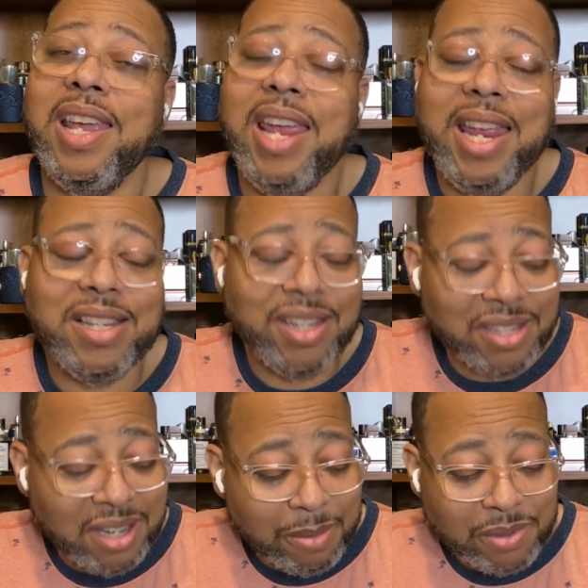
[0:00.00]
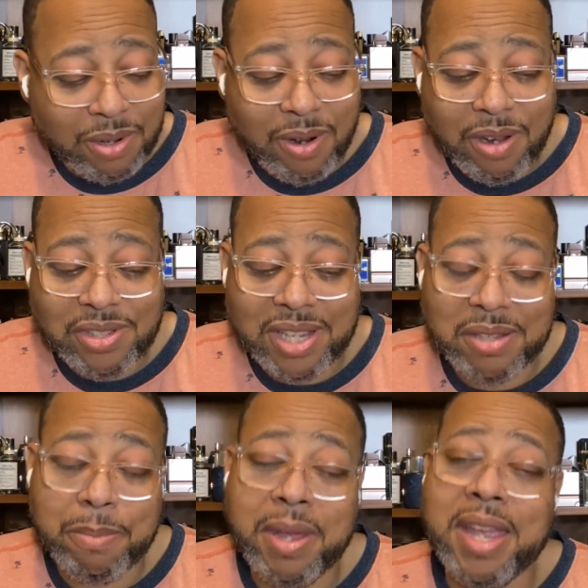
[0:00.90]
It just comes across as
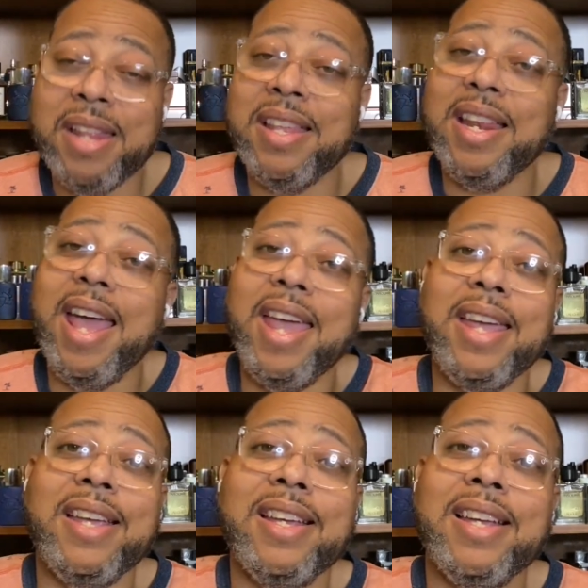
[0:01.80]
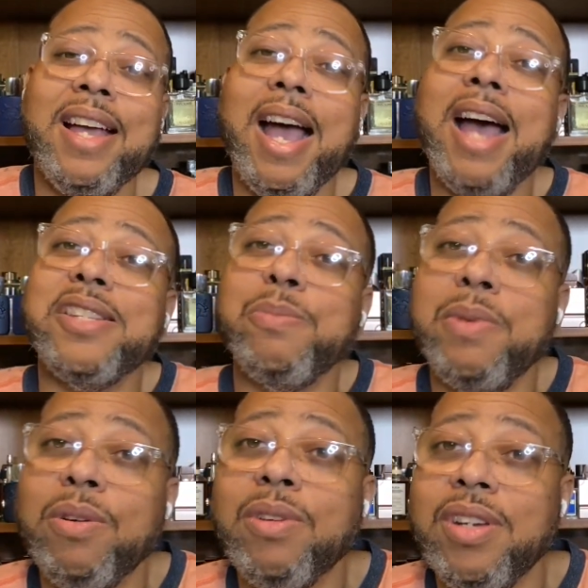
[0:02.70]
a man that, hey, I
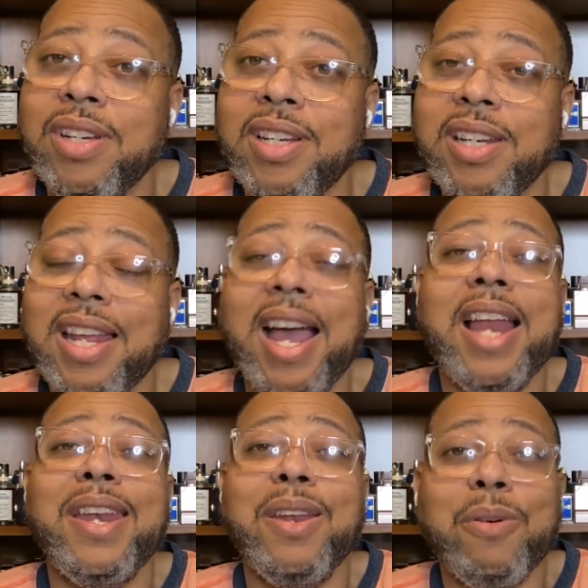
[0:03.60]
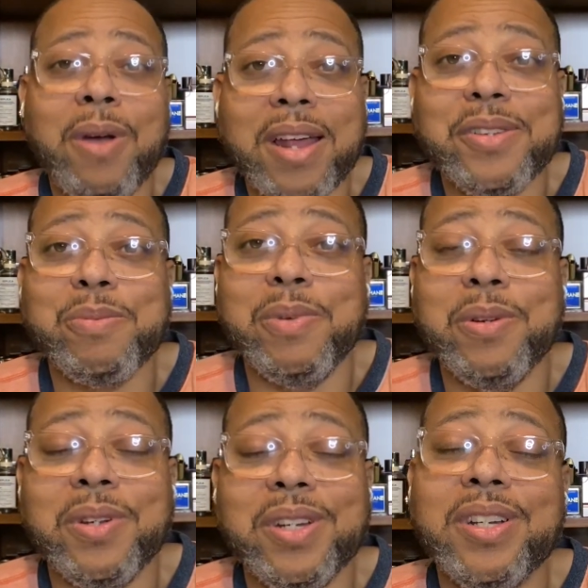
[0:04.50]
smell good, I know how to
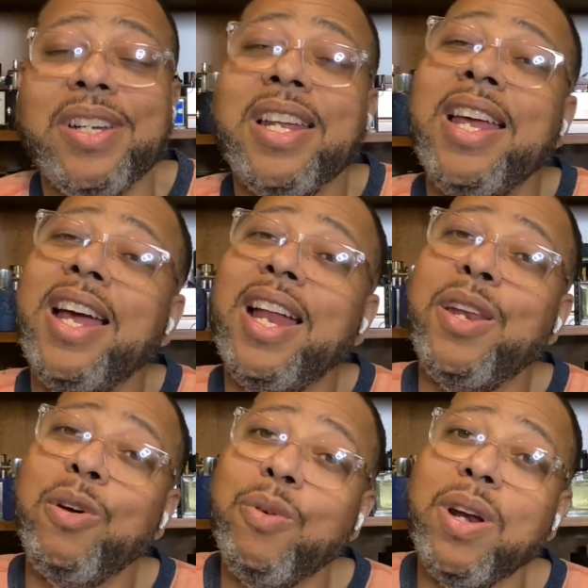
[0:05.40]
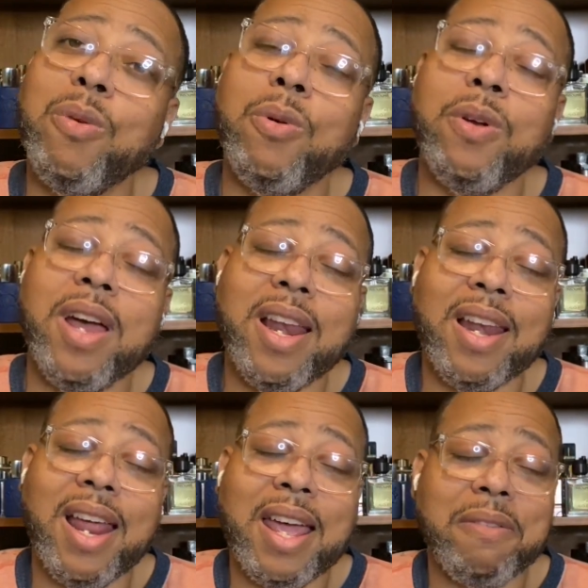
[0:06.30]
smell good, I know what I want out of
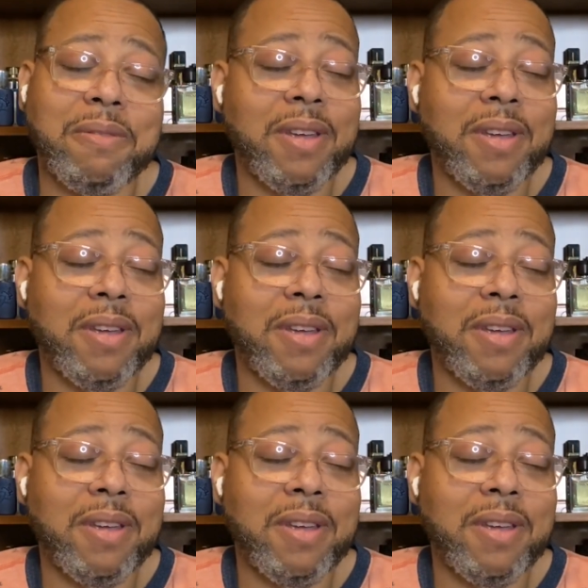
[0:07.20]
life.